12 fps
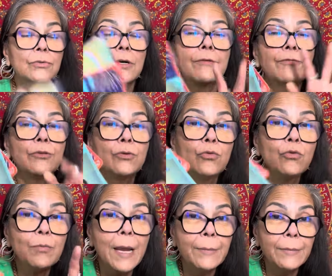of you who
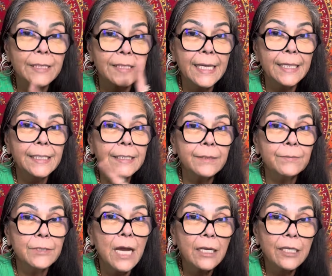might be signing some
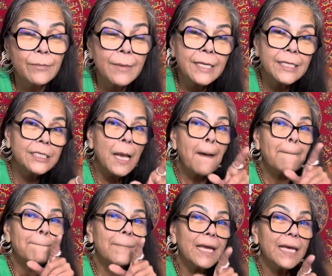documents,
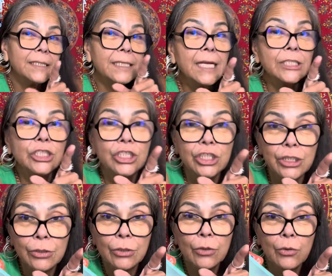pay
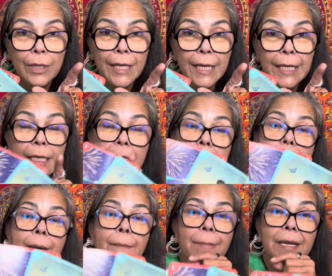attention, okay?
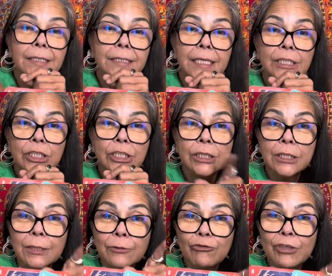Pay
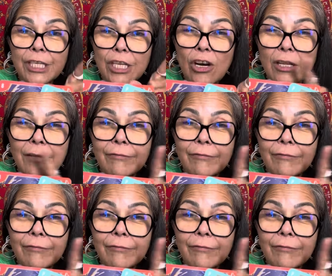attention. Read all the